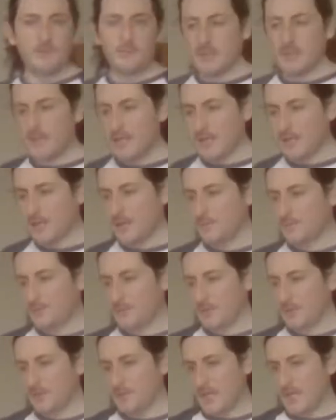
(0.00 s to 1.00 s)
of them here. I've
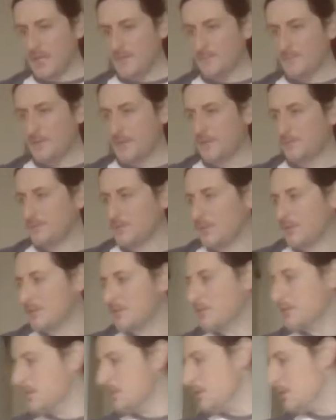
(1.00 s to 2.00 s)
done him. I've
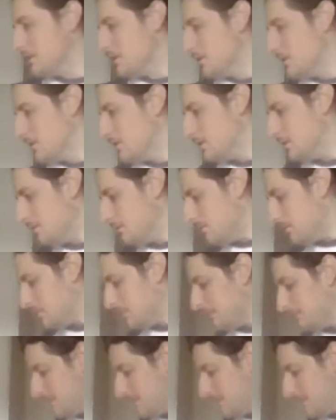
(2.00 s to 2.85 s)
done all